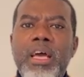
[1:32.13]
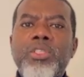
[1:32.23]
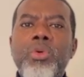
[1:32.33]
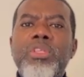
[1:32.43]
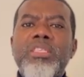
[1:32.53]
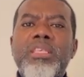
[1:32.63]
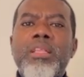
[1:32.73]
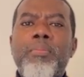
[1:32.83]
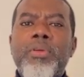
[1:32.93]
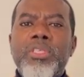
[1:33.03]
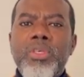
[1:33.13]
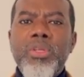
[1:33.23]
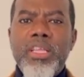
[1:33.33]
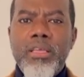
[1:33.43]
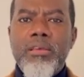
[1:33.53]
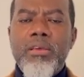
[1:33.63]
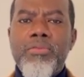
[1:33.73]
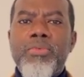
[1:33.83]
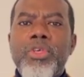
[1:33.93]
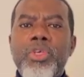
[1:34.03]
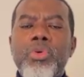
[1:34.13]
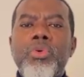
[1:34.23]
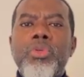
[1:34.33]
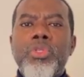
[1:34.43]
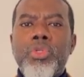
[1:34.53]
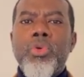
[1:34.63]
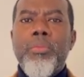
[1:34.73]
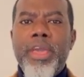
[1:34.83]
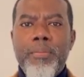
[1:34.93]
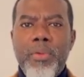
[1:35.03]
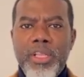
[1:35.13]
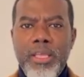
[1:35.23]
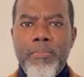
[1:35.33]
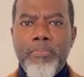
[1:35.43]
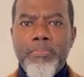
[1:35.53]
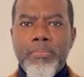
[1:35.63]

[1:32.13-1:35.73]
And so this is an opportunity for you to make money.